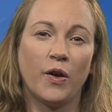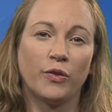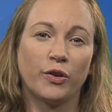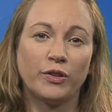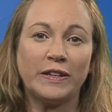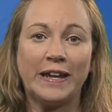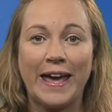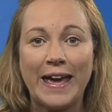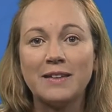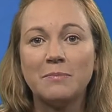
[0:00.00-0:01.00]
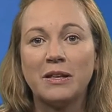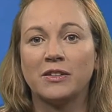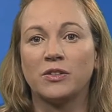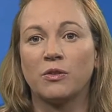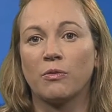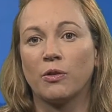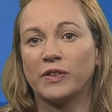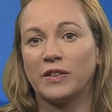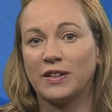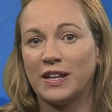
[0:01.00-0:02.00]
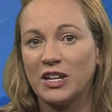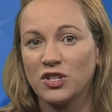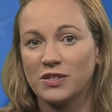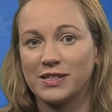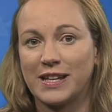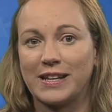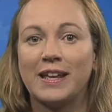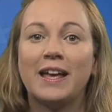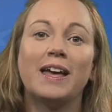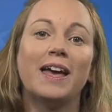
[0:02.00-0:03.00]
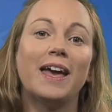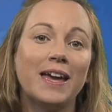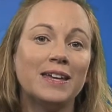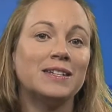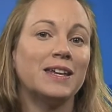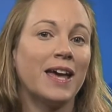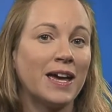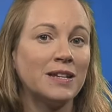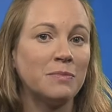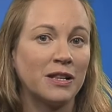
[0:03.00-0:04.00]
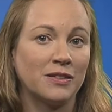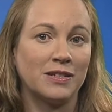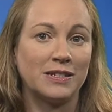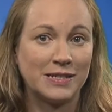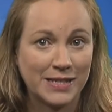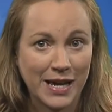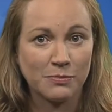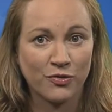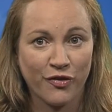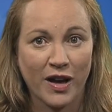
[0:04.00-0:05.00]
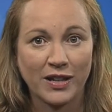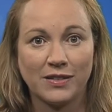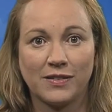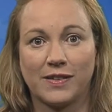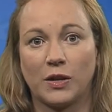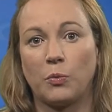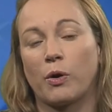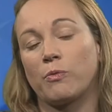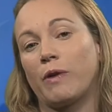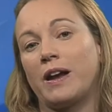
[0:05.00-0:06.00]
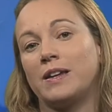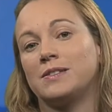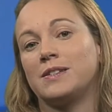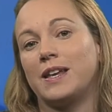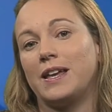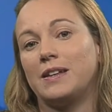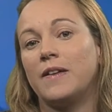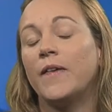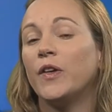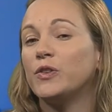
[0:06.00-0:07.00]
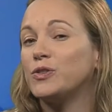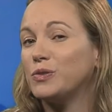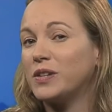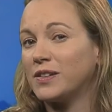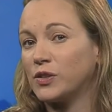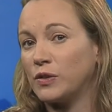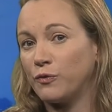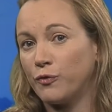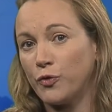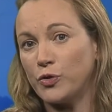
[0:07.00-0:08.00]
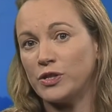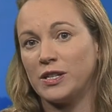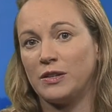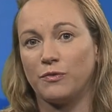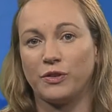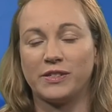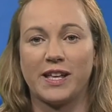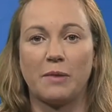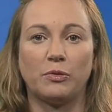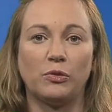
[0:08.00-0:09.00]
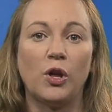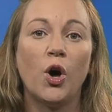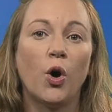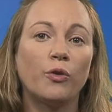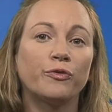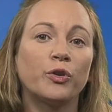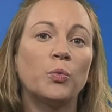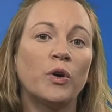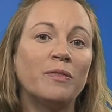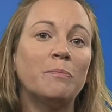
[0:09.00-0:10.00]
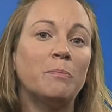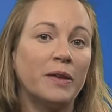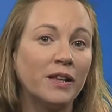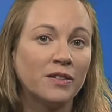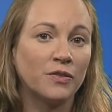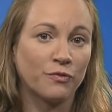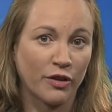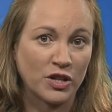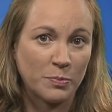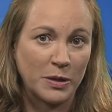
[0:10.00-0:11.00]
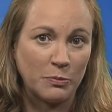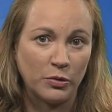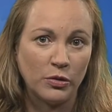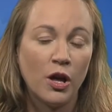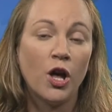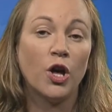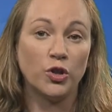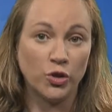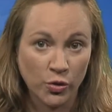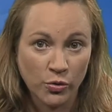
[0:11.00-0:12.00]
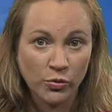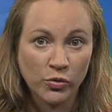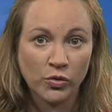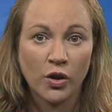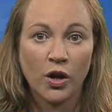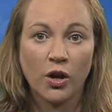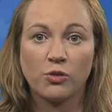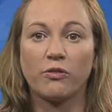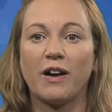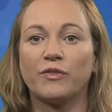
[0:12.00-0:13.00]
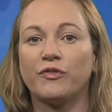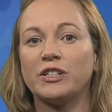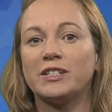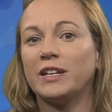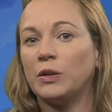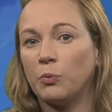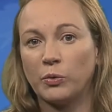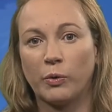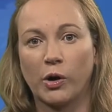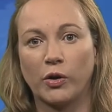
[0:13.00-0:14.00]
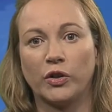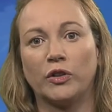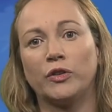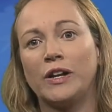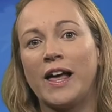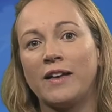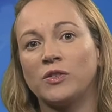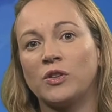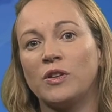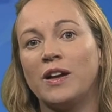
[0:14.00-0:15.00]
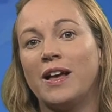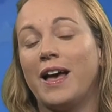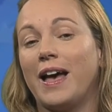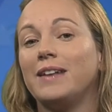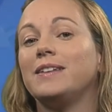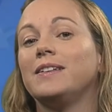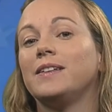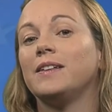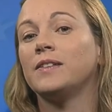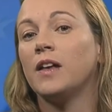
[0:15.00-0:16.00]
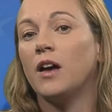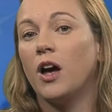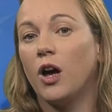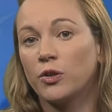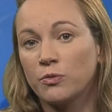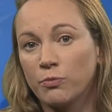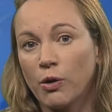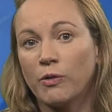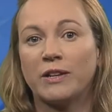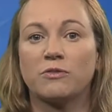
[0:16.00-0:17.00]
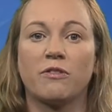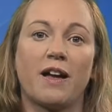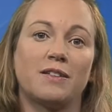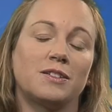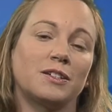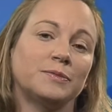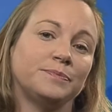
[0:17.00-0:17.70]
38 million euros in donations, and 88 million debt financing were raised in 2014, for example. Over 1 billion French people used crowdfunding in one way or another last year, and this is a growing trend.